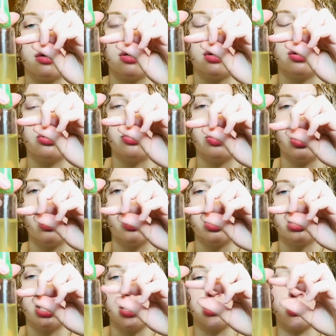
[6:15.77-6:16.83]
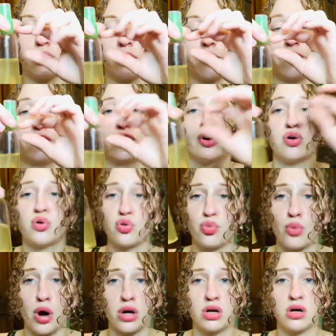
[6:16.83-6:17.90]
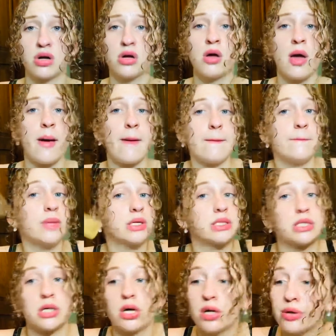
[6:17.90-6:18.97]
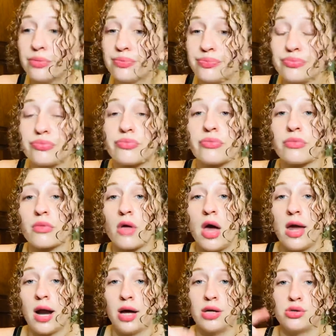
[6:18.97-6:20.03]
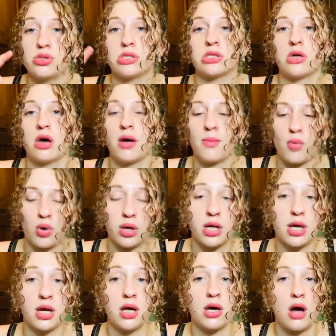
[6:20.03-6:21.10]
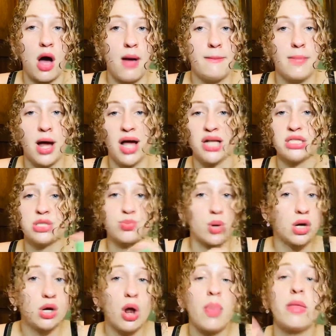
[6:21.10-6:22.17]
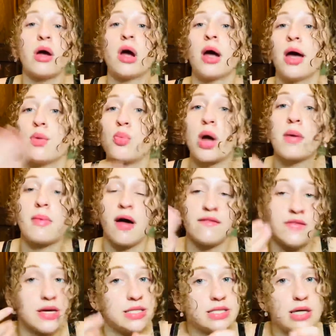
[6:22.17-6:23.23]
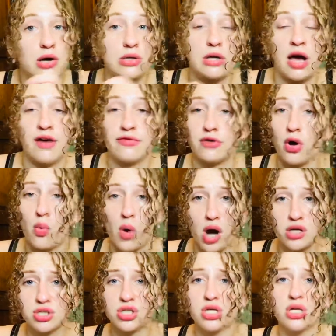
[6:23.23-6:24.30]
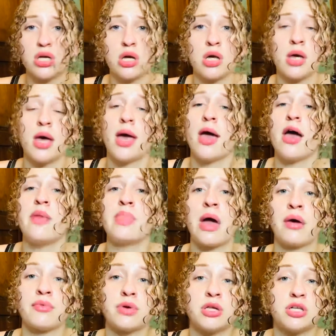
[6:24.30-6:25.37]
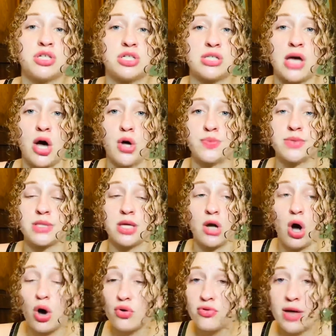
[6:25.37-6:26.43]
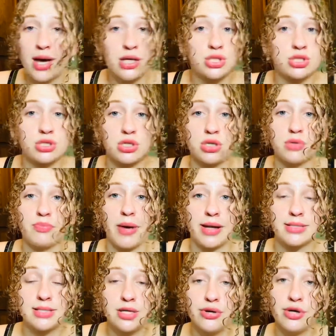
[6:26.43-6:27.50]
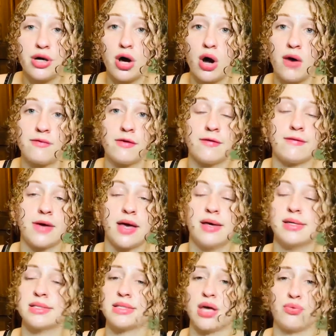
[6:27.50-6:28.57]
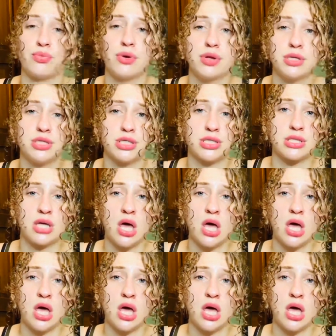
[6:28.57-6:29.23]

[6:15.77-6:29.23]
a little bit of witch hazel, and then fill it with water, mix it up, and I use some organic cotton pads, spray it on there, and wipe my face down after I wash it. And that really just helps get all the extra bacteria off your face and really just